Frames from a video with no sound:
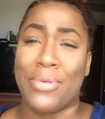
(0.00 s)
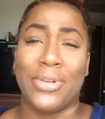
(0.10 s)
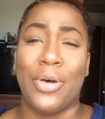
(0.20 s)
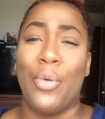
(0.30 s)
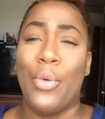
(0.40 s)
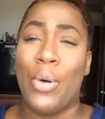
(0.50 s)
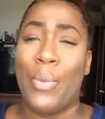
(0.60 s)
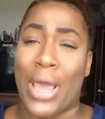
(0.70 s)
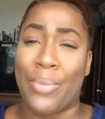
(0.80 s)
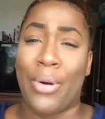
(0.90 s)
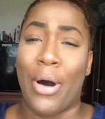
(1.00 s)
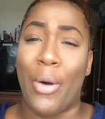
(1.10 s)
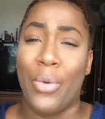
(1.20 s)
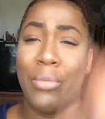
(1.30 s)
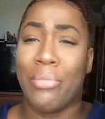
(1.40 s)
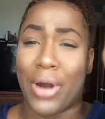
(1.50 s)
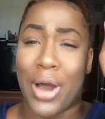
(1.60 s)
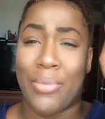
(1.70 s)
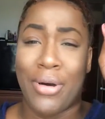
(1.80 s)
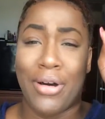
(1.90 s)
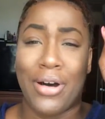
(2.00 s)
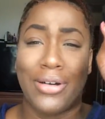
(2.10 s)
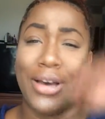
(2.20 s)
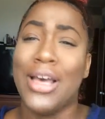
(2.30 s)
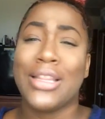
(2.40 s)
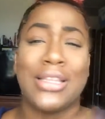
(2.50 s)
little one white paw, one brown paw.